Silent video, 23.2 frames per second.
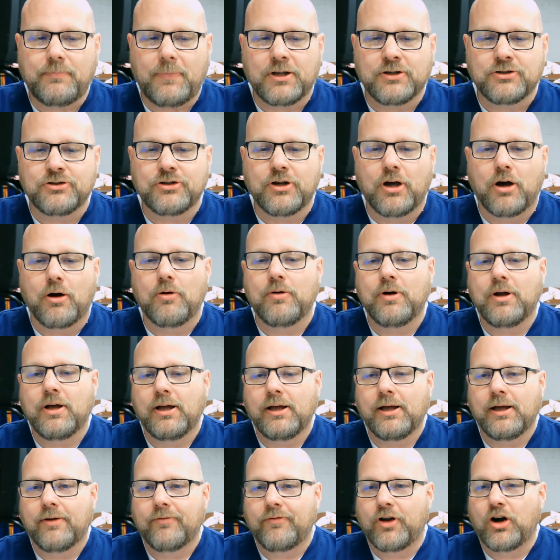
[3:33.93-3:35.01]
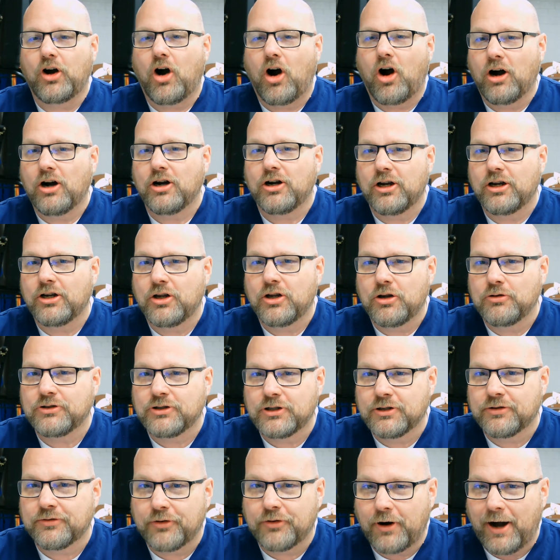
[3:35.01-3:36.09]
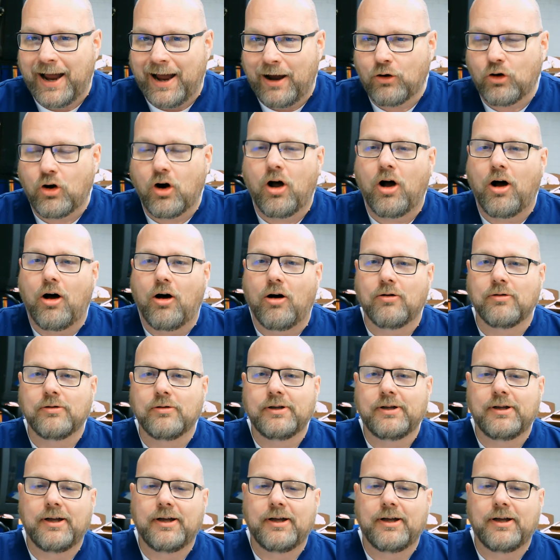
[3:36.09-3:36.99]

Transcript: So there are good uses for alcohol.